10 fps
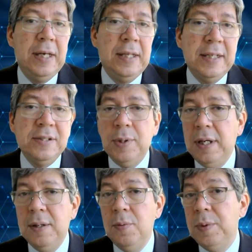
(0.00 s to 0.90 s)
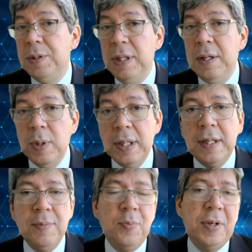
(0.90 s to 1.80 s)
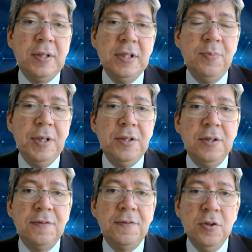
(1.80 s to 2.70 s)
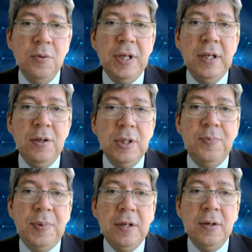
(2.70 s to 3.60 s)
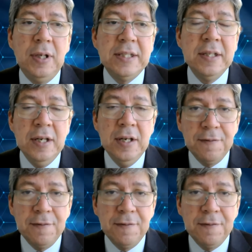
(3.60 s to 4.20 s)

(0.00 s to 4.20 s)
And that's why we really welcome the participation of so many UNDP colleagues